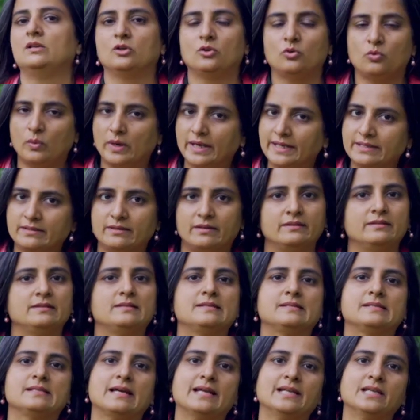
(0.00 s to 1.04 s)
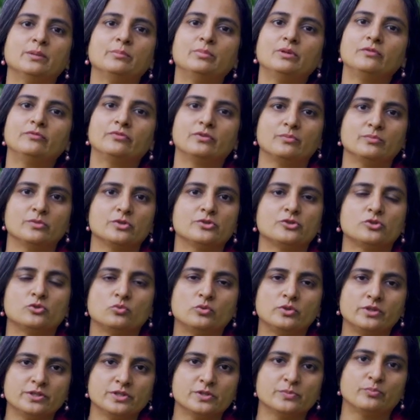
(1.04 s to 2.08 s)
quite understandable from the
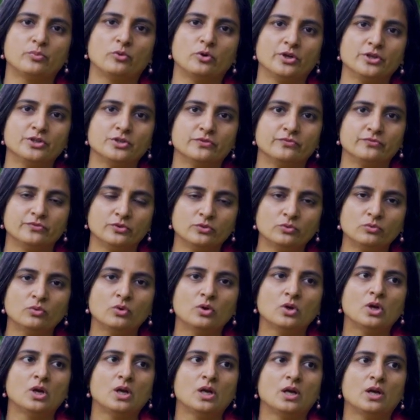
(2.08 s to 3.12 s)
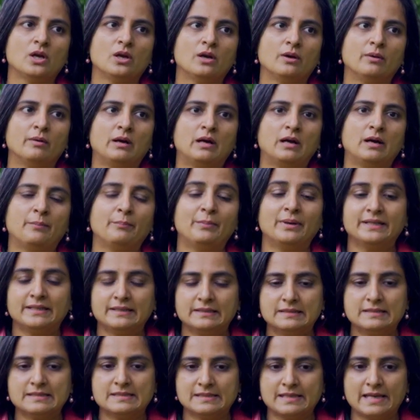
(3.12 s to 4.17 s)
student's point of view. But
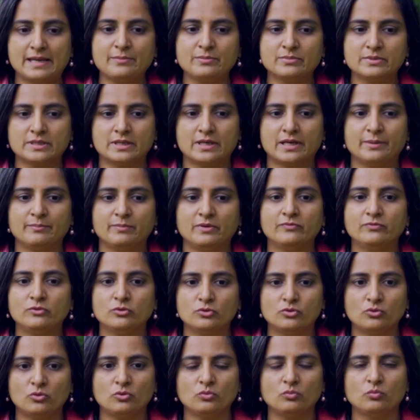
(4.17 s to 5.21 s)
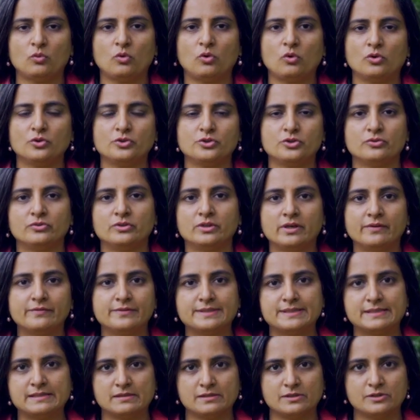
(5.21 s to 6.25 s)
at the same time, if you don't want your
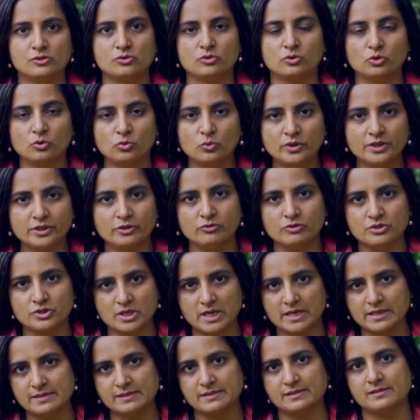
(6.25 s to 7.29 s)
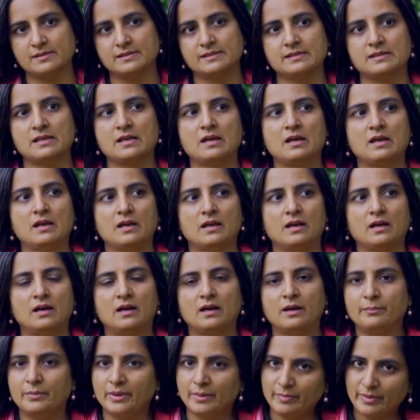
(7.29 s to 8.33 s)
nervousness to ruin your chances,
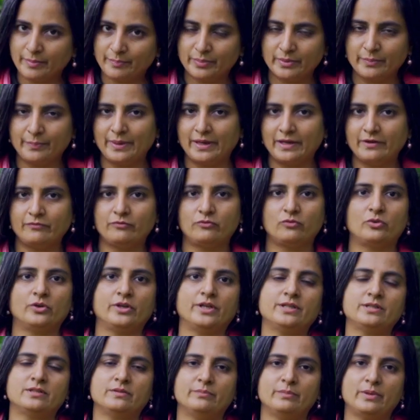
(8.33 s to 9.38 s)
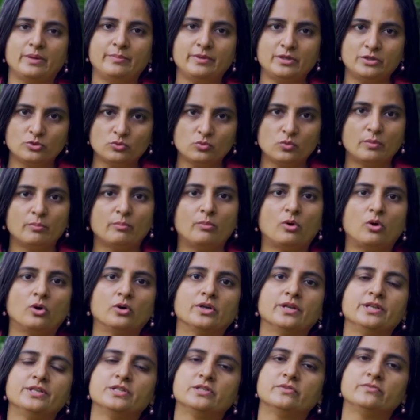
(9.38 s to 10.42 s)
maybe prepare for it, maybe do a
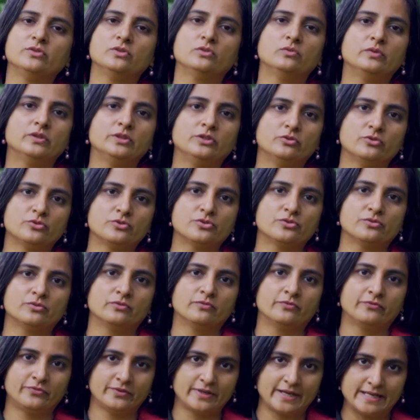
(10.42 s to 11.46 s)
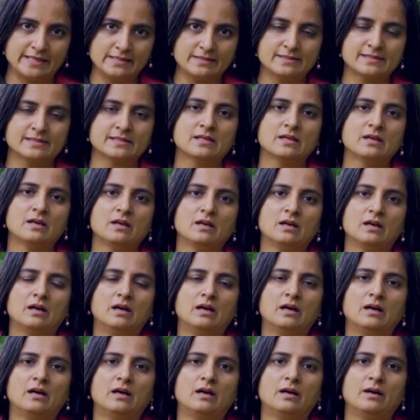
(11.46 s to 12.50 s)
mock interview with your friends,
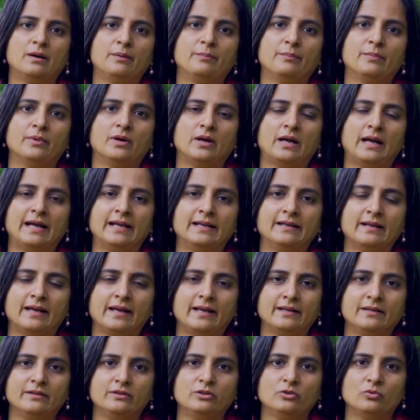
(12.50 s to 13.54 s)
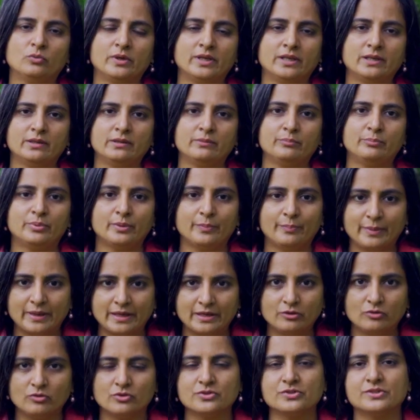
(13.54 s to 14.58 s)
and you can prepare
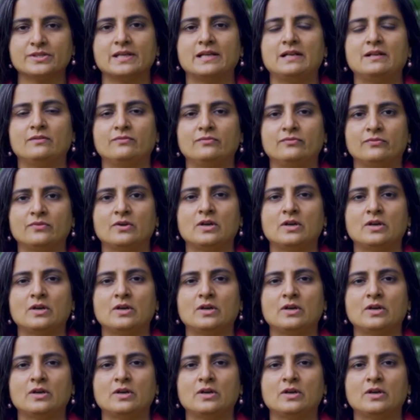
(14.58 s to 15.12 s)
yourself,